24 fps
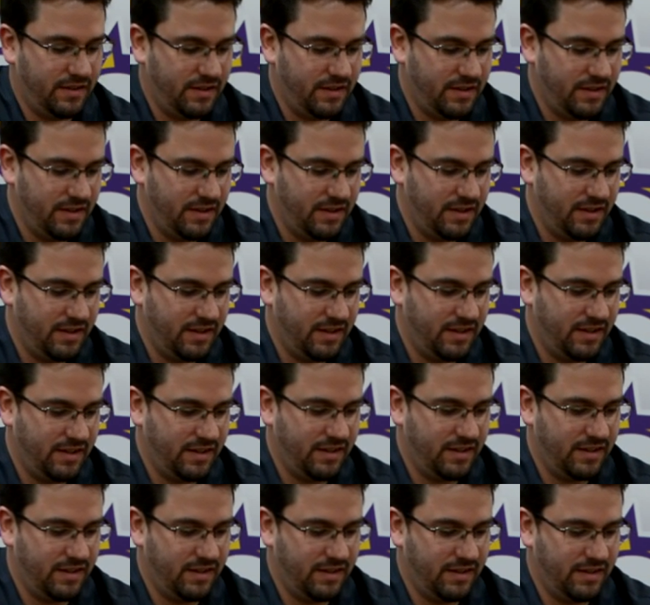
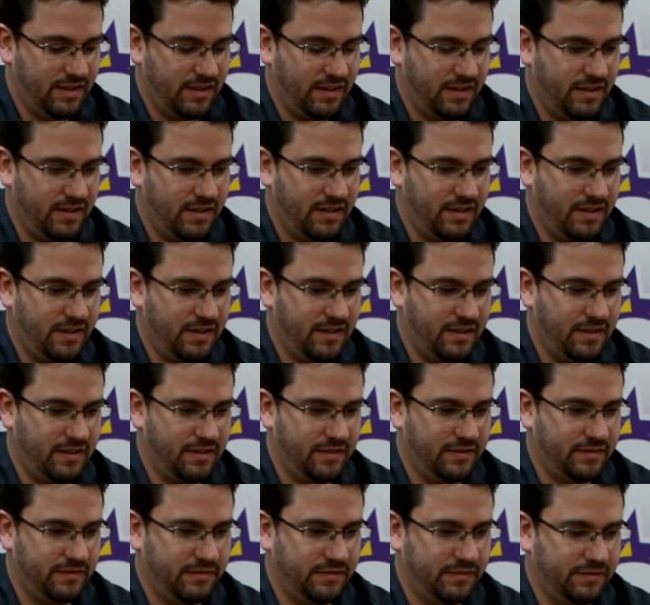
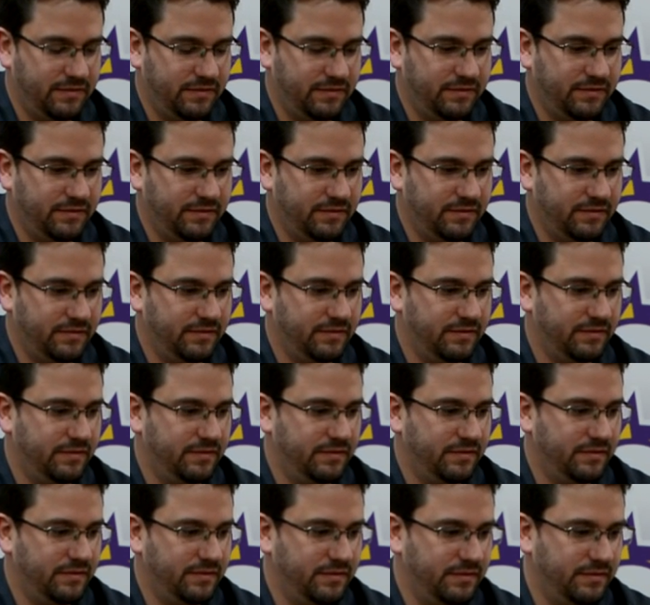
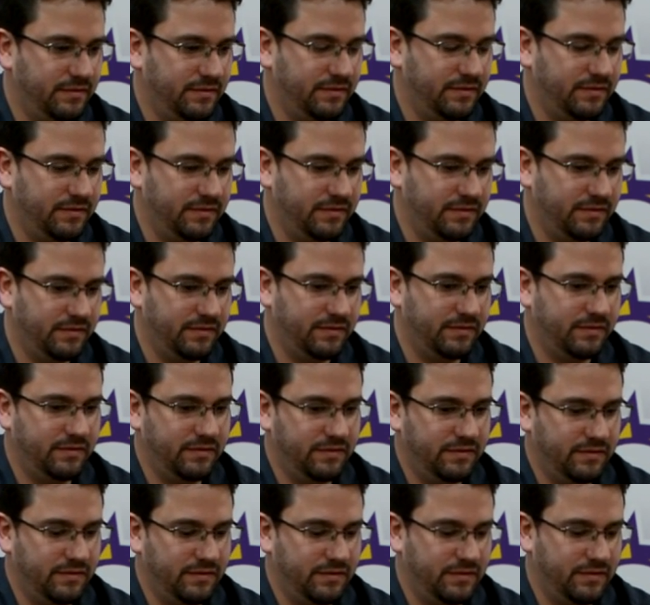
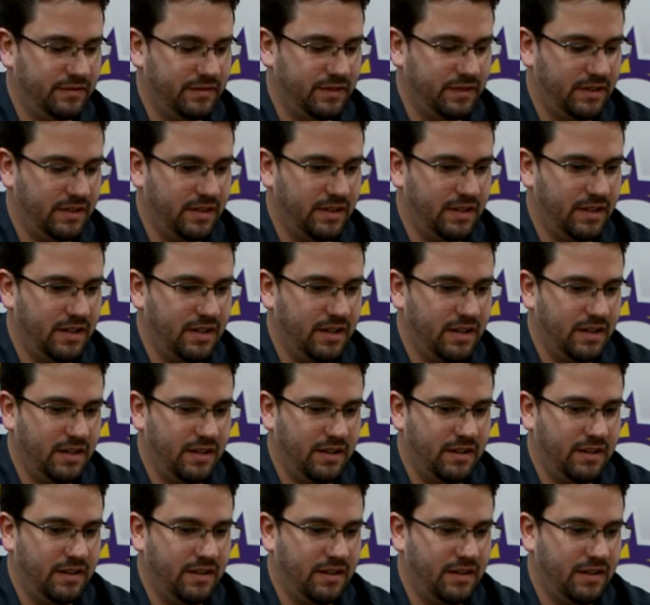
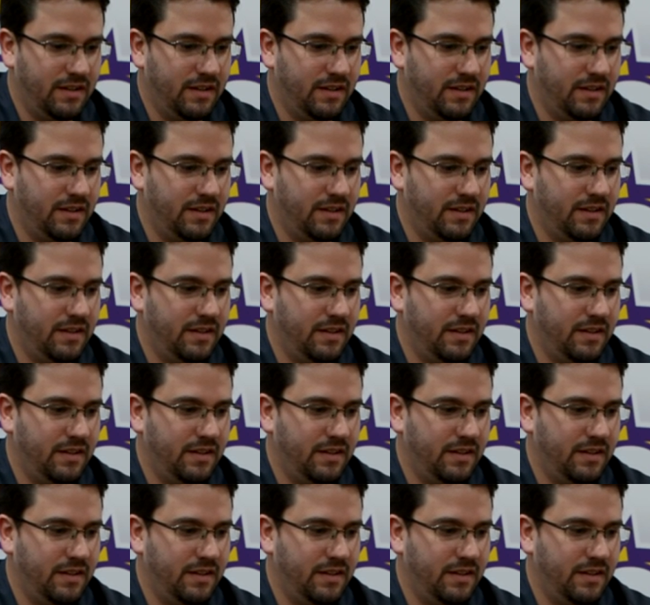No words are spoken by the person on screen.